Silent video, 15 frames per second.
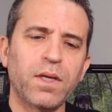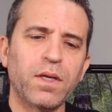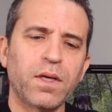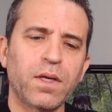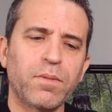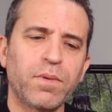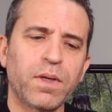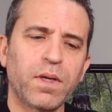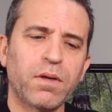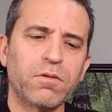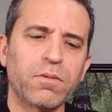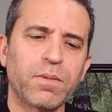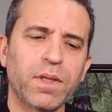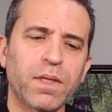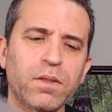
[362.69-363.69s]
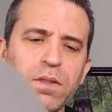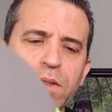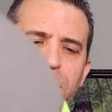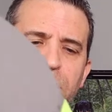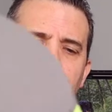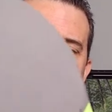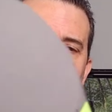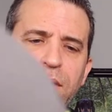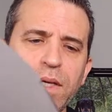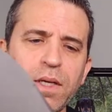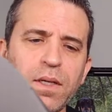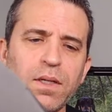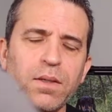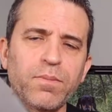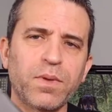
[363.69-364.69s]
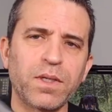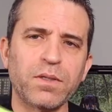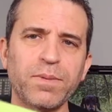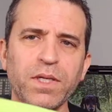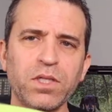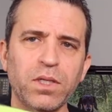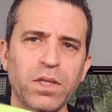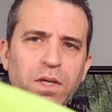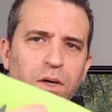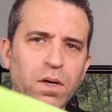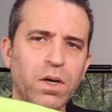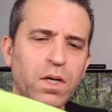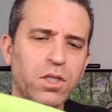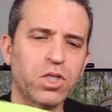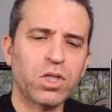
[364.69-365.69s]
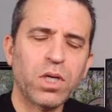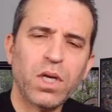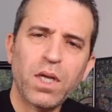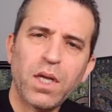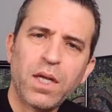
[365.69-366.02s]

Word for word: you're gonna be comfortable there too. And But especially the arch.